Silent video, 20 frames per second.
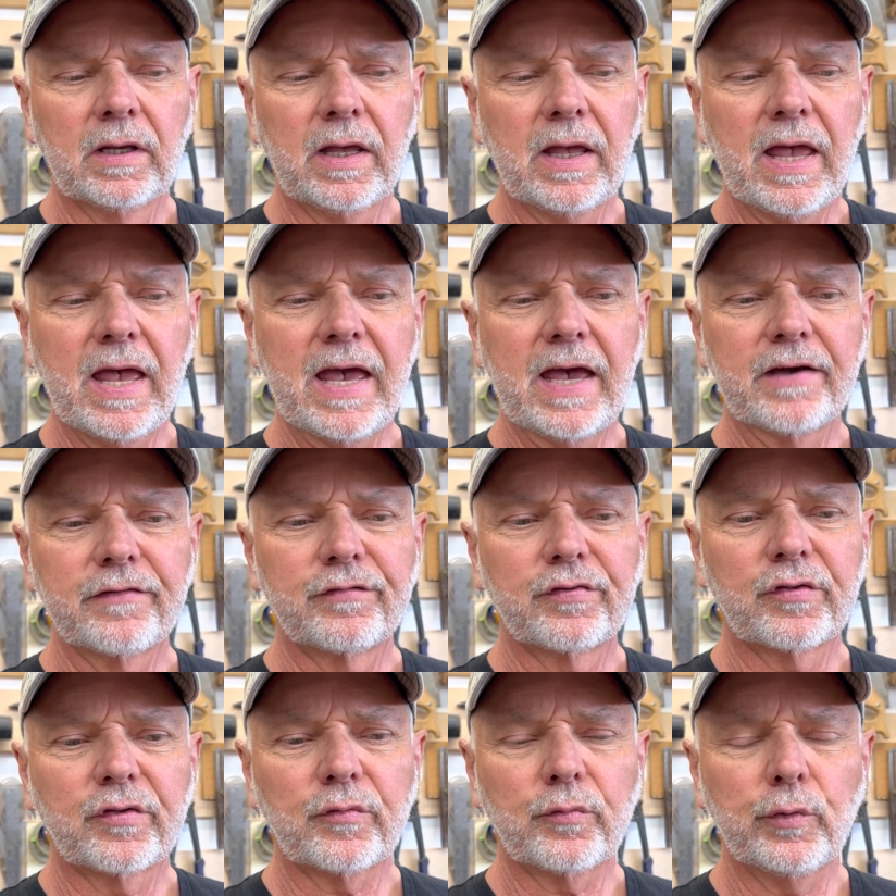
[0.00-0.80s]
have
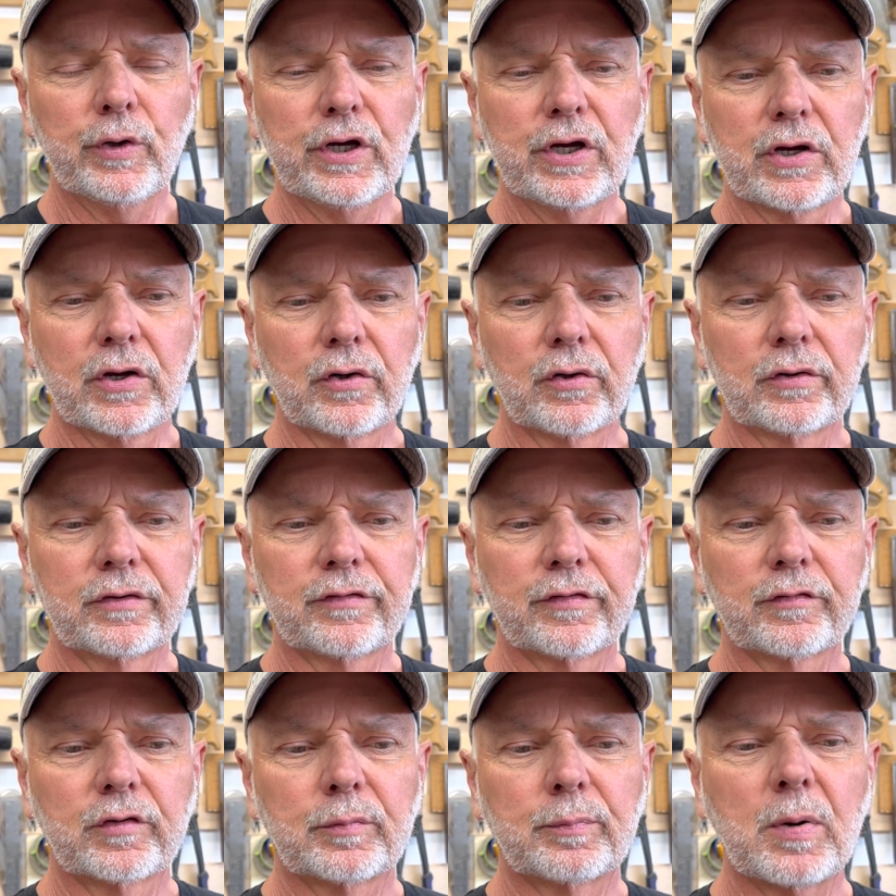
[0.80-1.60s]
three
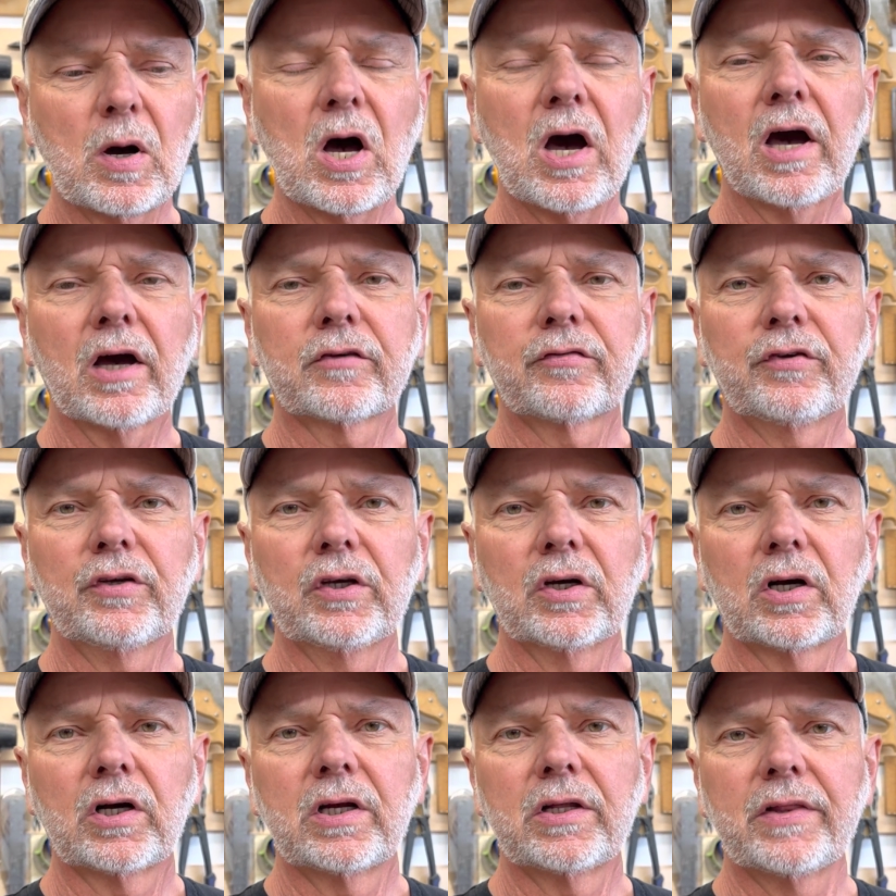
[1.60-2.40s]
coats of
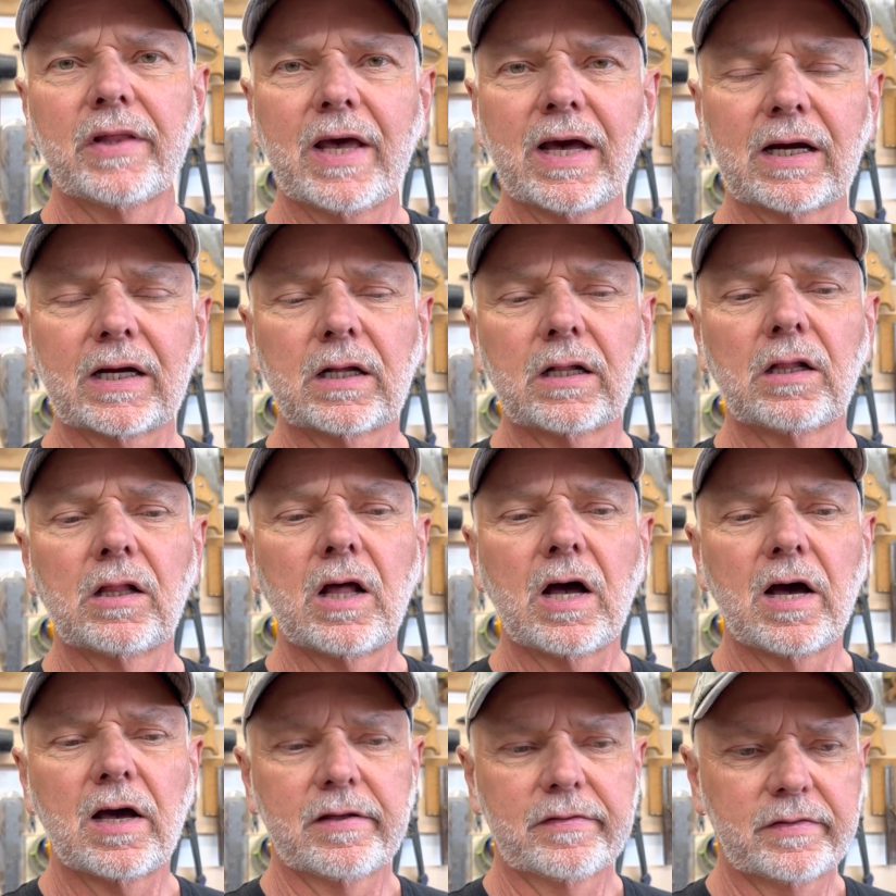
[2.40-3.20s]
epoxy on that
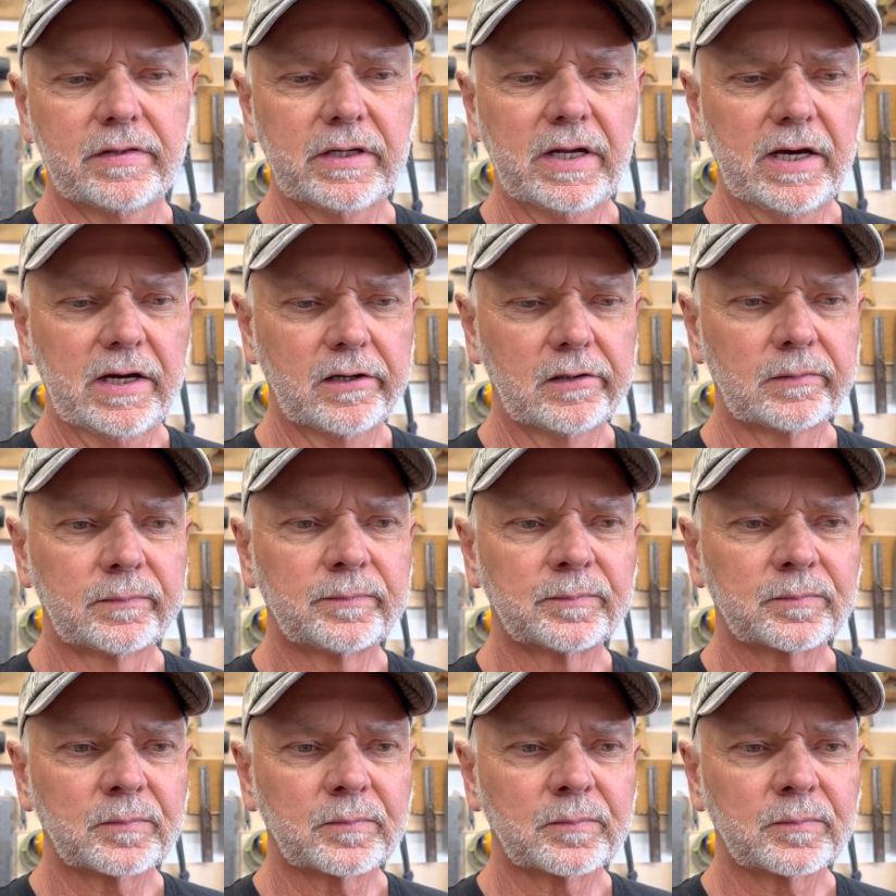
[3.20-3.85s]
cloth now.